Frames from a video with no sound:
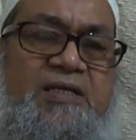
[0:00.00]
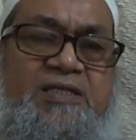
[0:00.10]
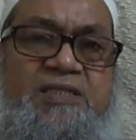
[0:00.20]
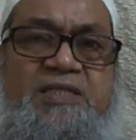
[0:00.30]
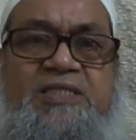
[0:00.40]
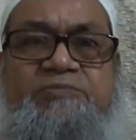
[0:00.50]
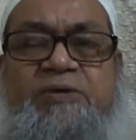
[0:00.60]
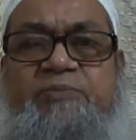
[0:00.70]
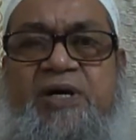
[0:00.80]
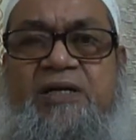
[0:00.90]

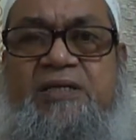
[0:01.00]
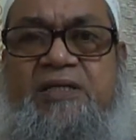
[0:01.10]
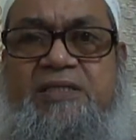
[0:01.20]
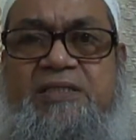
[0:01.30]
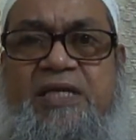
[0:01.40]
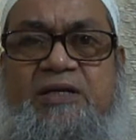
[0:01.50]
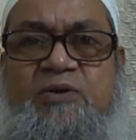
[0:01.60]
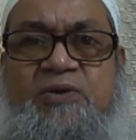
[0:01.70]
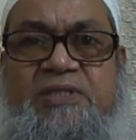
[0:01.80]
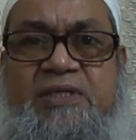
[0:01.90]
6-membered
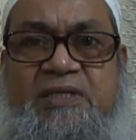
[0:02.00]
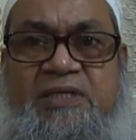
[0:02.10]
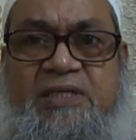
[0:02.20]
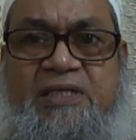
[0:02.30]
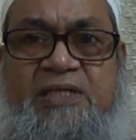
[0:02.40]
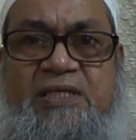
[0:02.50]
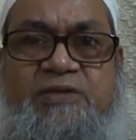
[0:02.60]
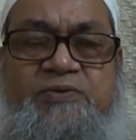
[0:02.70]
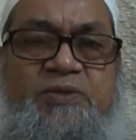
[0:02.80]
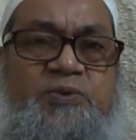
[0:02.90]
cyclohexane ring
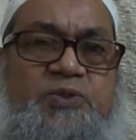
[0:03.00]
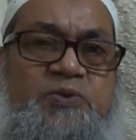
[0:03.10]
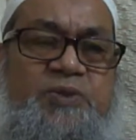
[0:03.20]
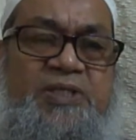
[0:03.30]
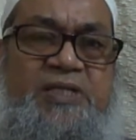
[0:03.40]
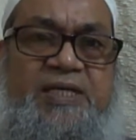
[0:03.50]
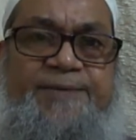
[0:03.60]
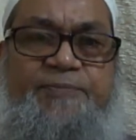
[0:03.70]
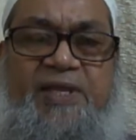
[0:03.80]
fused together,